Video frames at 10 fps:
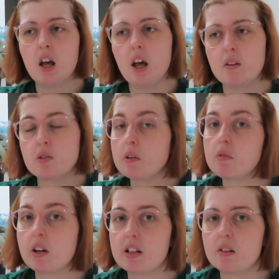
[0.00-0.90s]
Don't get me
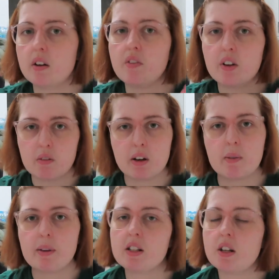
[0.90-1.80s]
wrong, I still love it. I
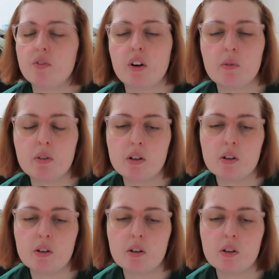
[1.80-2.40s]
recommend it for anyone